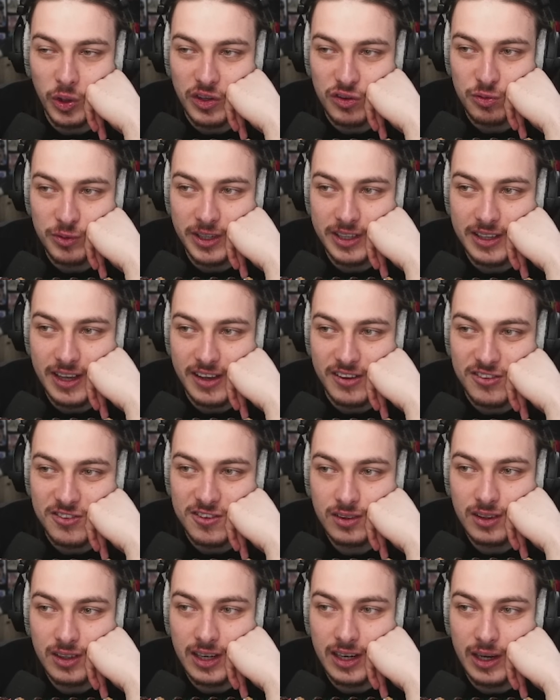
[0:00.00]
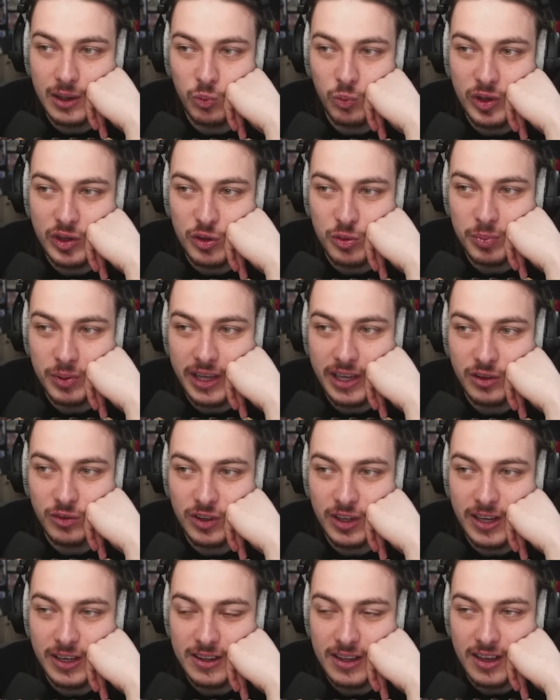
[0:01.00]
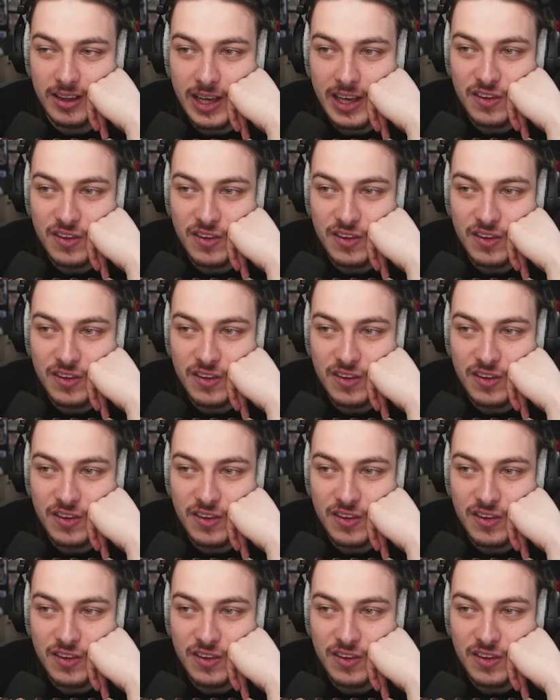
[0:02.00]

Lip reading: is very nice when you play it like that.